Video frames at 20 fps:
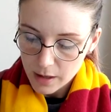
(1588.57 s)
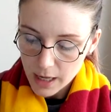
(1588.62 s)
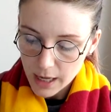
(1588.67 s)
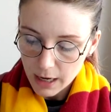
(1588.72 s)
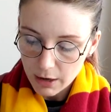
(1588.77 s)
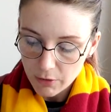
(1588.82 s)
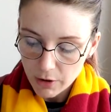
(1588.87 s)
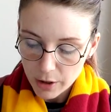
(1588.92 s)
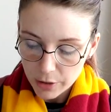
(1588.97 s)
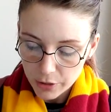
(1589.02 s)

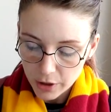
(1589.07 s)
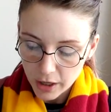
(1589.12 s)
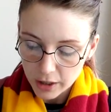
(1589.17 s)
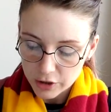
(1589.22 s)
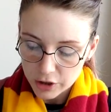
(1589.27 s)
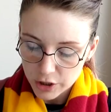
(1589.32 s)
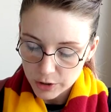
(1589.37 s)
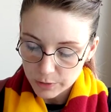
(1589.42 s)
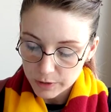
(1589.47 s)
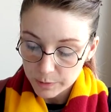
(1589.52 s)
Harry
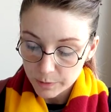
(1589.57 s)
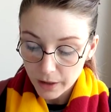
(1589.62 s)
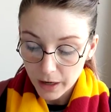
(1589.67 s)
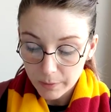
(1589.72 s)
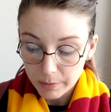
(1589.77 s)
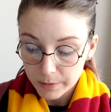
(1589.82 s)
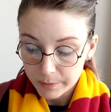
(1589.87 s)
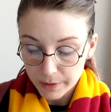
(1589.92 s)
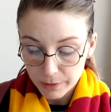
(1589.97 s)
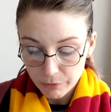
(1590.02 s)
thought she was
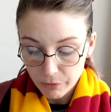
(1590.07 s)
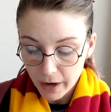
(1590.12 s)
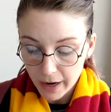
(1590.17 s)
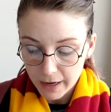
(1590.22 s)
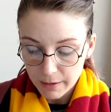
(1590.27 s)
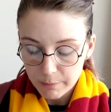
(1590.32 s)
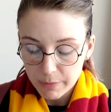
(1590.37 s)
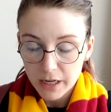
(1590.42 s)
probably right,